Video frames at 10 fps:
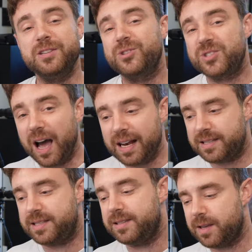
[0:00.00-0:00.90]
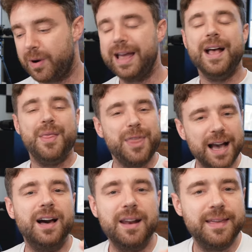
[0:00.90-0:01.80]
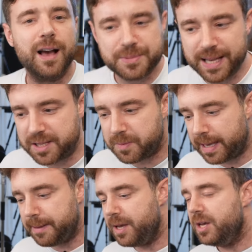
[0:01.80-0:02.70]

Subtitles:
just silenced in some way. That kind of thing upsets me.